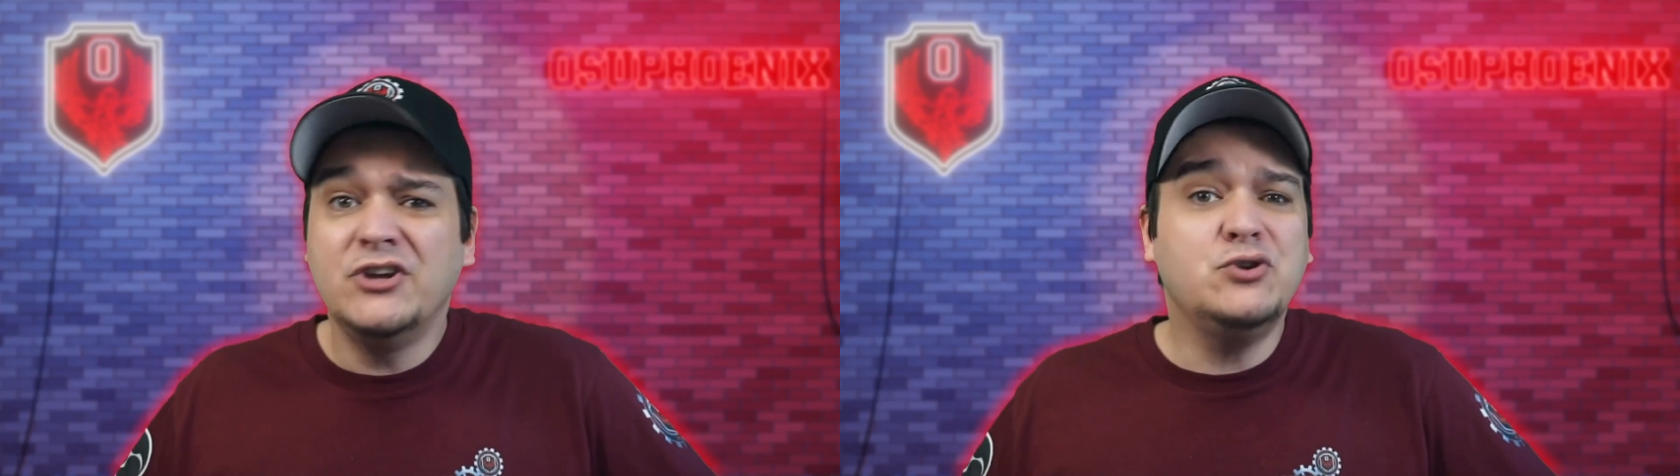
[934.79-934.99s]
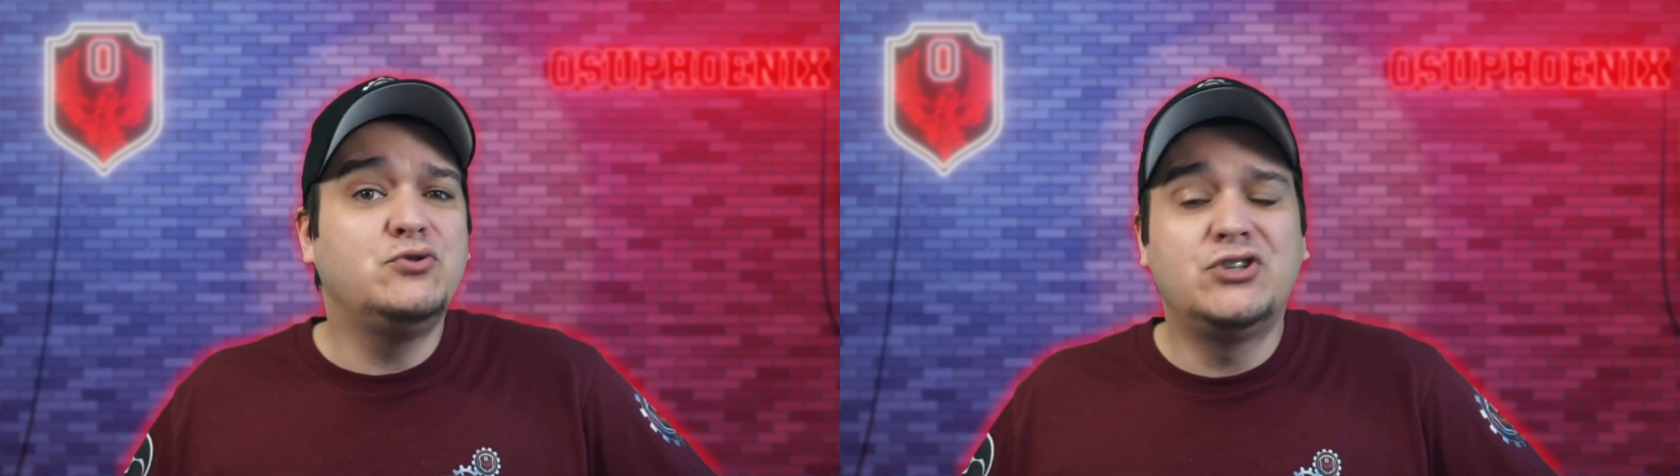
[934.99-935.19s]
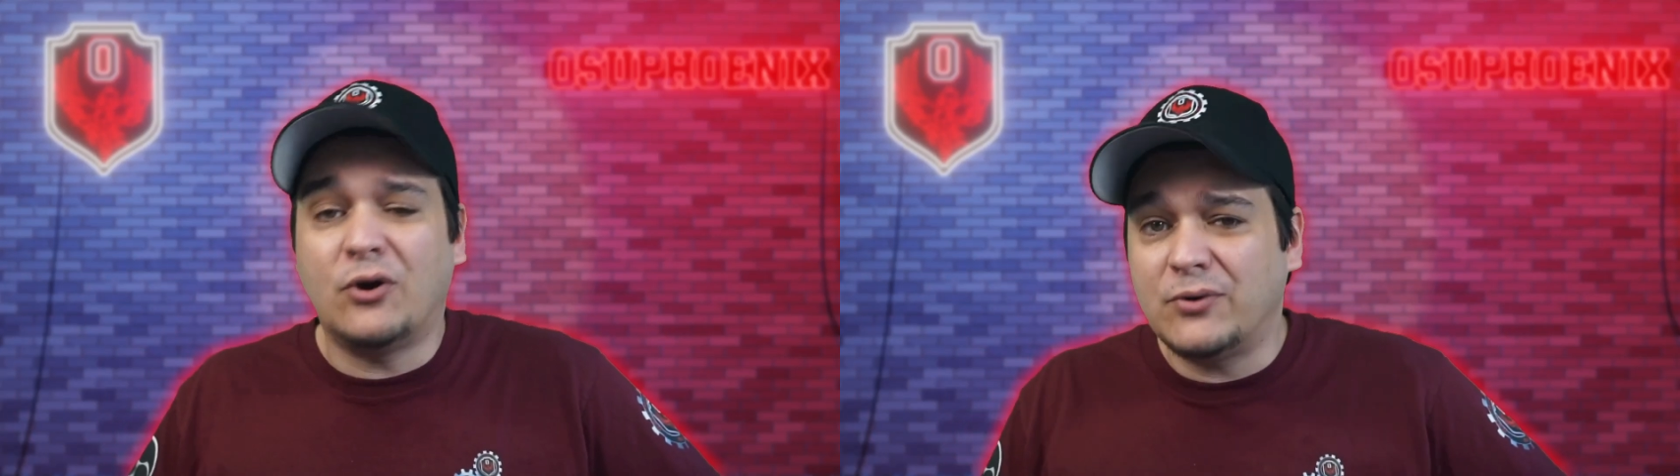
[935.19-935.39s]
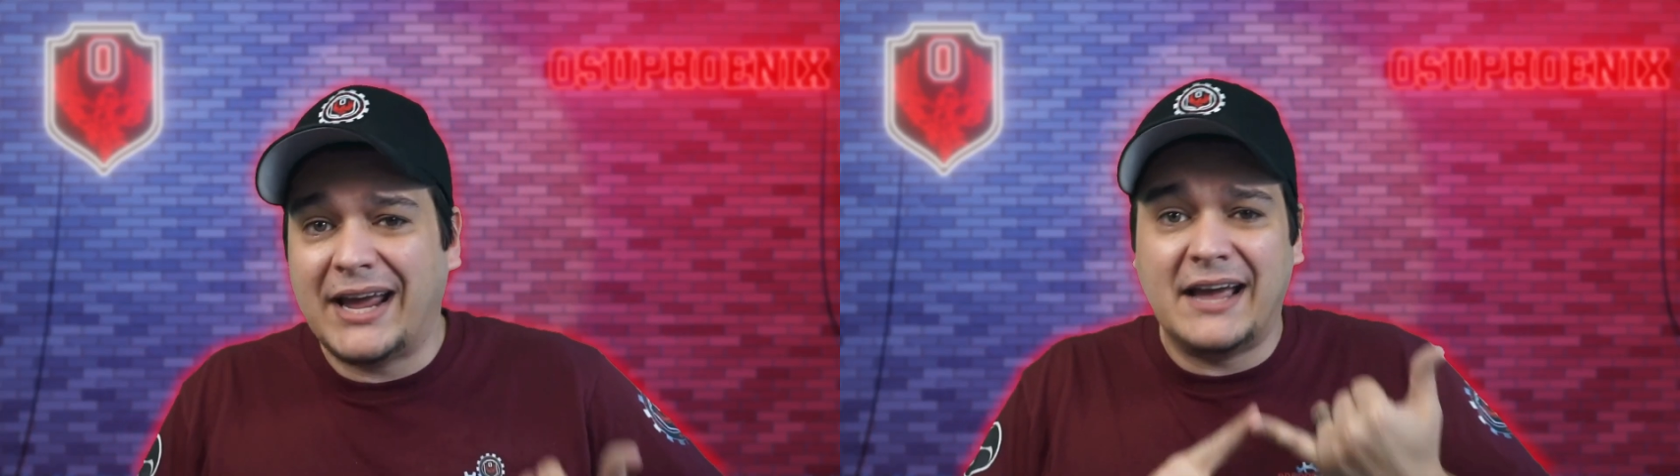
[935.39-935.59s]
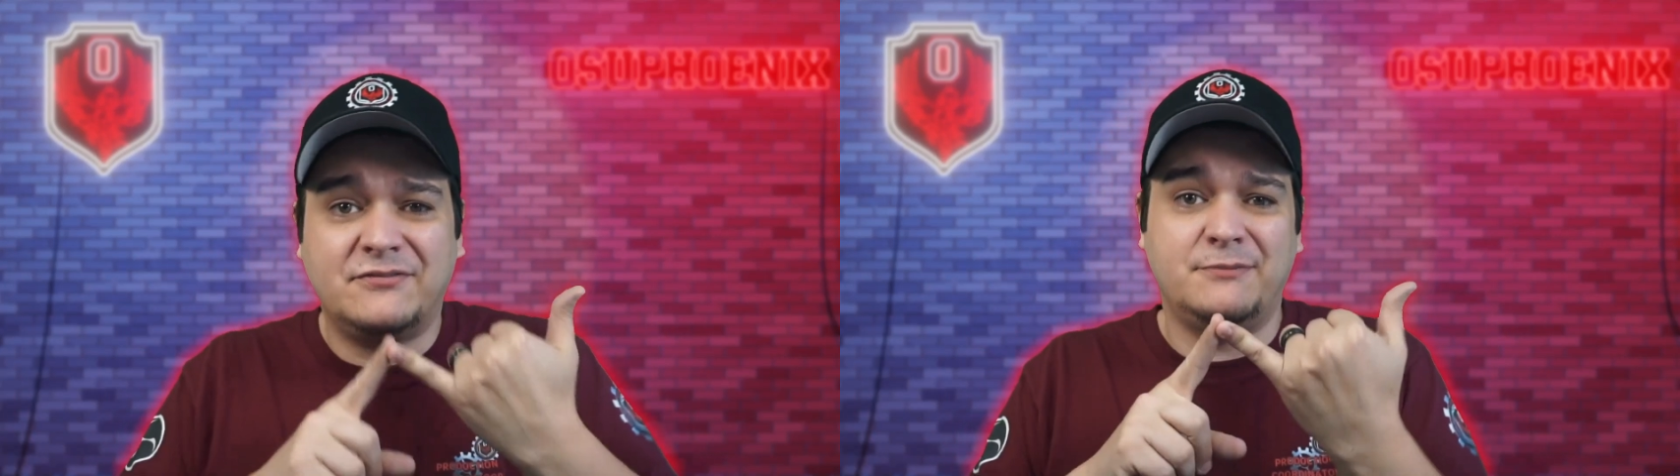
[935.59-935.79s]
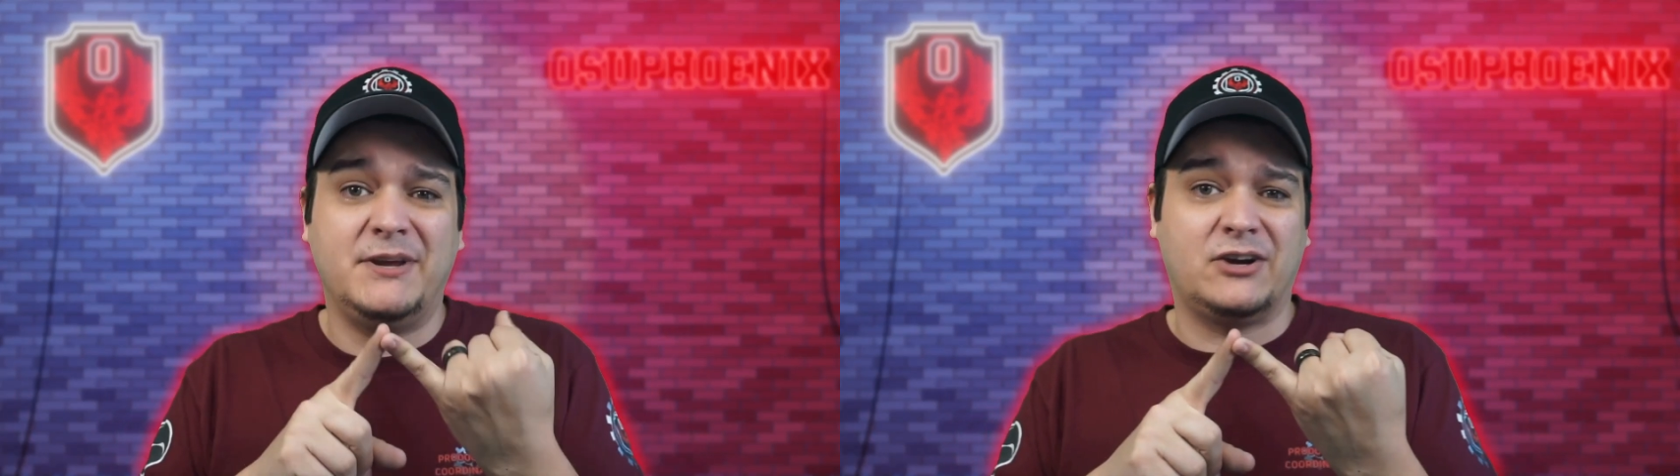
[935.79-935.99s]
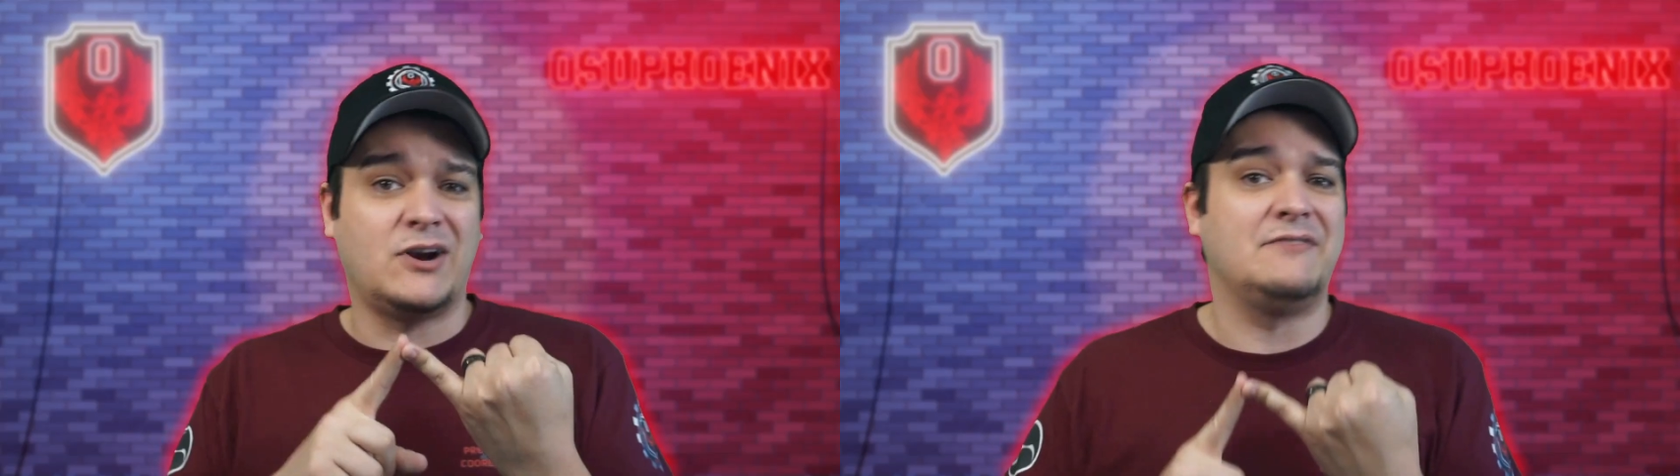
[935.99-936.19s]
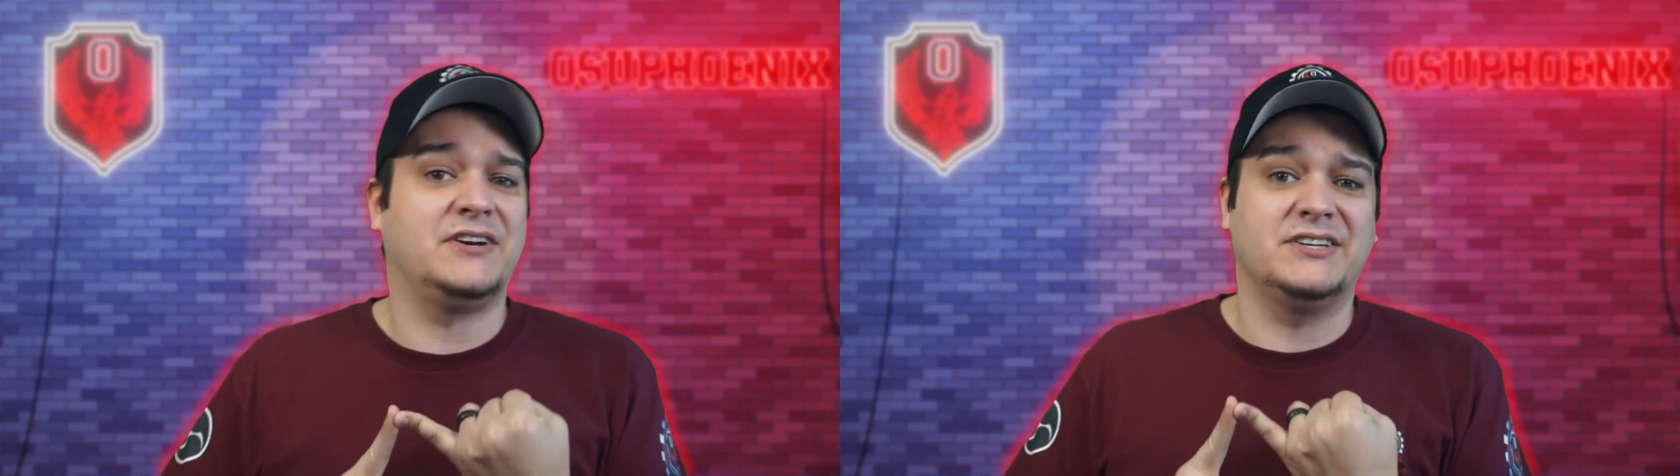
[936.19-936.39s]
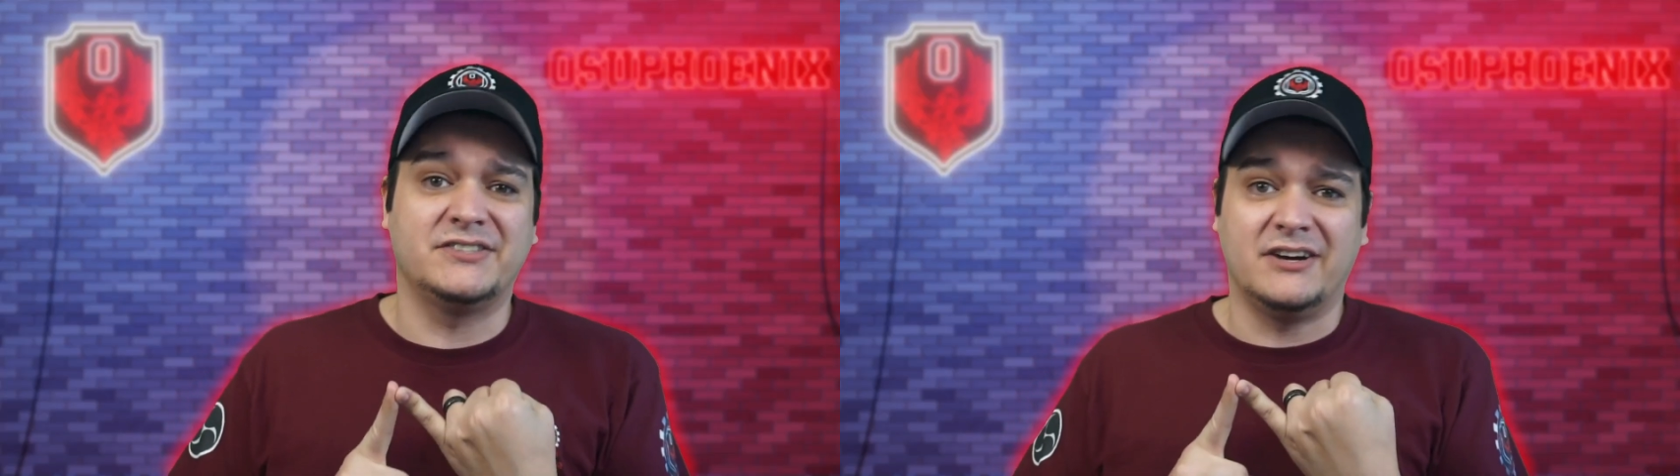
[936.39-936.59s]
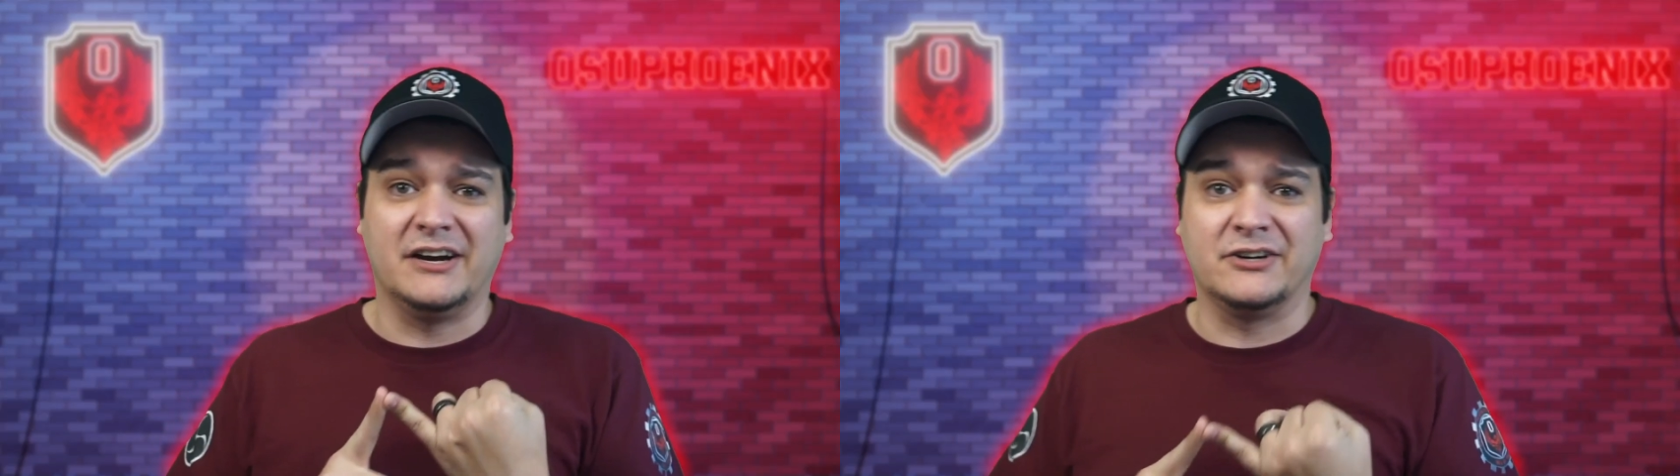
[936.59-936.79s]
You don't have to be a graphic
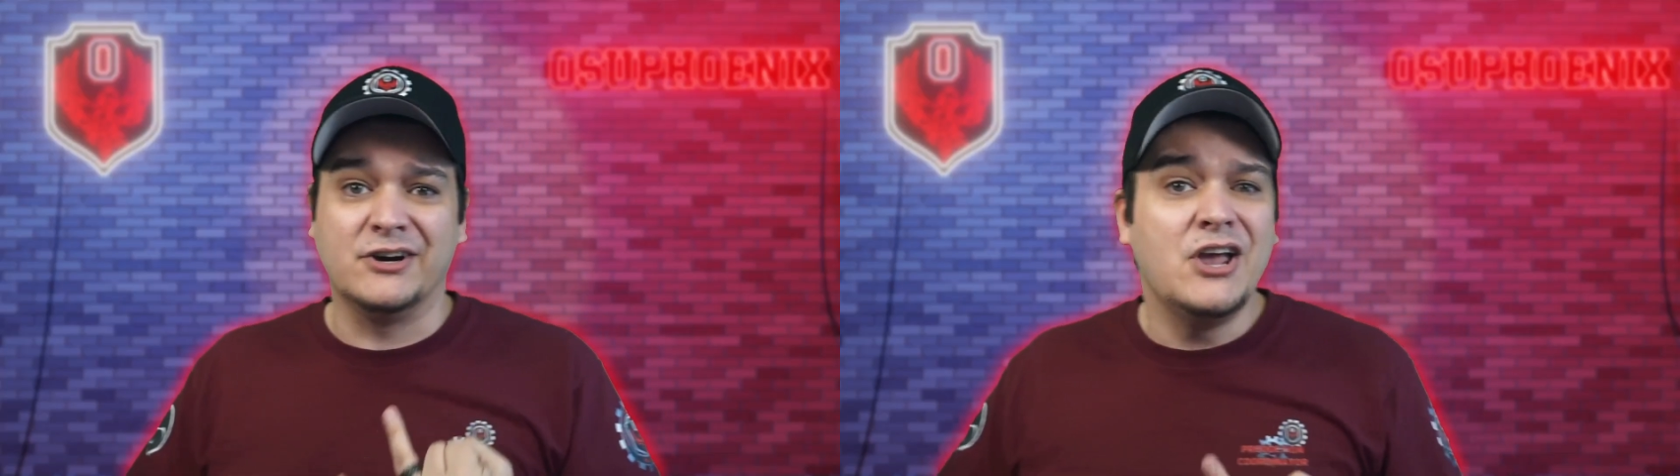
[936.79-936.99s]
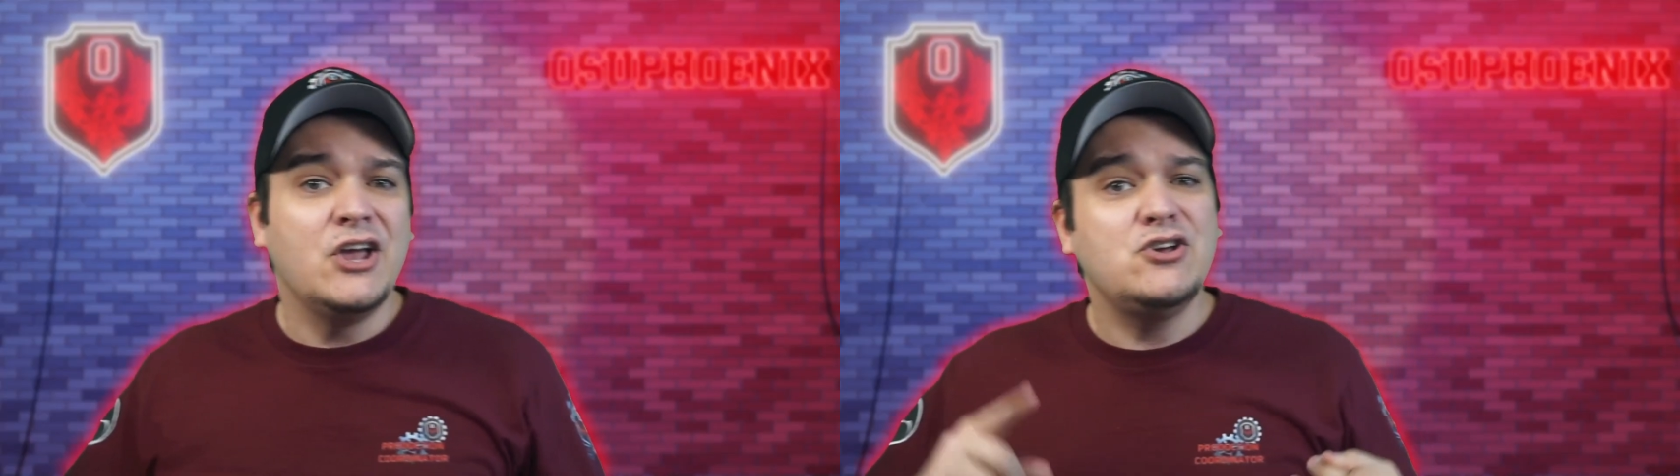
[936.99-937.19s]
designer.